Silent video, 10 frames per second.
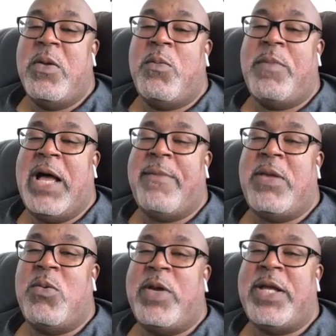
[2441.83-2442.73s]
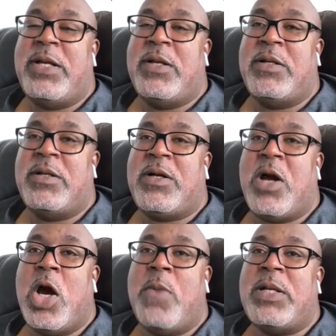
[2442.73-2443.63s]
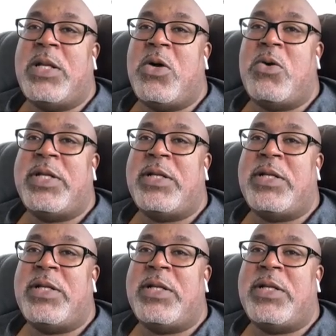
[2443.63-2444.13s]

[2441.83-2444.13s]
Bobby, with Karl Malone,